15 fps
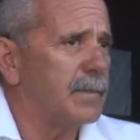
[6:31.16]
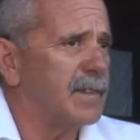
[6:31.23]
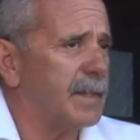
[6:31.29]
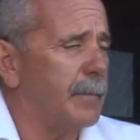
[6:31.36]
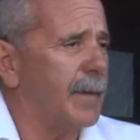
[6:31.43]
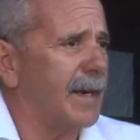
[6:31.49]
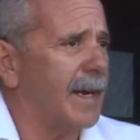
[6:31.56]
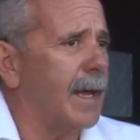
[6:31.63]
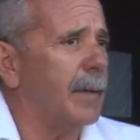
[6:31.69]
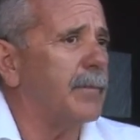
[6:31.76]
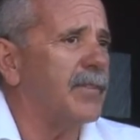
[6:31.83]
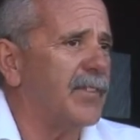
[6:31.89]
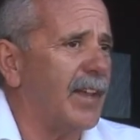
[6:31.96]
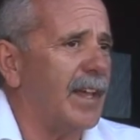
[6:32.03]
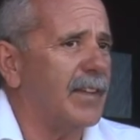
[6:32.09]
Semarnat
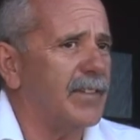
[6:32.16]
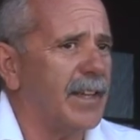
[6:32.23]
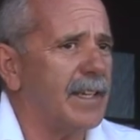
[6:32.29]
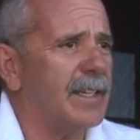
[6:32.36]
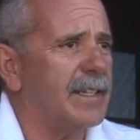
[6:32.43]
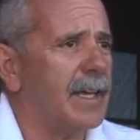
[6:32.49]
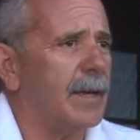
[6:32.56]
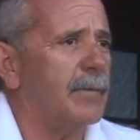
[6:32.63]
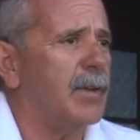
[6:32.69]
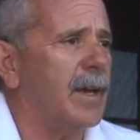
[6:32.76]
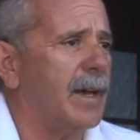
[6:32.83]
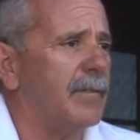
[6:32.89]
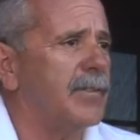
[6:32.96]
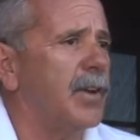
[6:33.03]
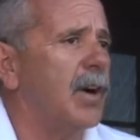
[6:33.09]
says, anytime you
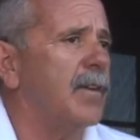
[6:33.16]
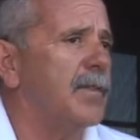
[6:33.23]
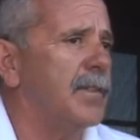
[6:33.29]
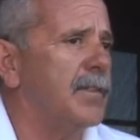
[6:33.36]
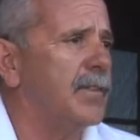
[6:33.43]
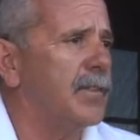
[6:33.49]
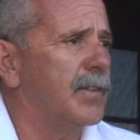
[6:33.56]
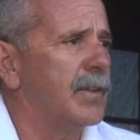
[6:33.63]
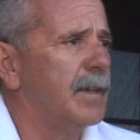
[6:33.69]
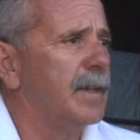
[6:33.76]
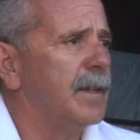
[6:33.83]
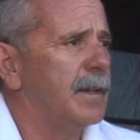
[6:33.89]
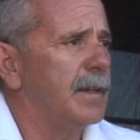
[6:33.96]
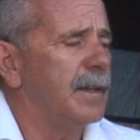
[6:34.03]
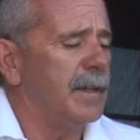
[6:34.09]
have dolphins,
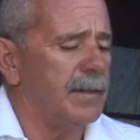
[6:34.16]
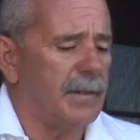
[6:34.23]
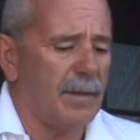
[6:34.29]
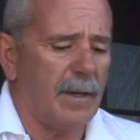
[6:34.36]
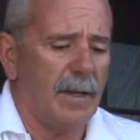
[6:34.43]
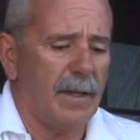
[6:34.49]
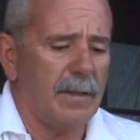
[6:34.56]
and